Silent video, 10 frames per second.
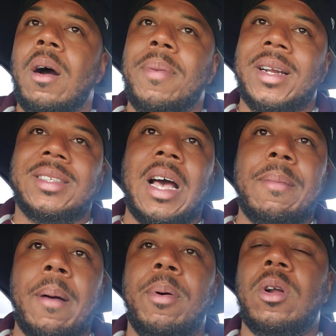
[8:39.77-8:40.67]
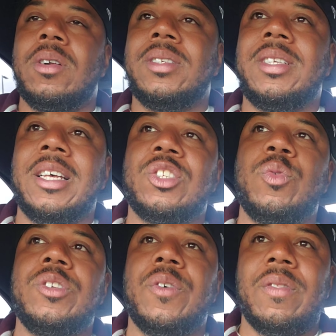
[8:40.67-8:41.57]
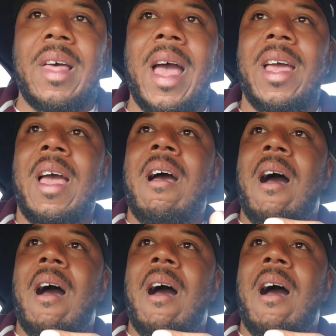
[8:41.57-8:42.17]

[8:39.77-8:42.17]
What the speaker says: By the time I bought all the accessories for that,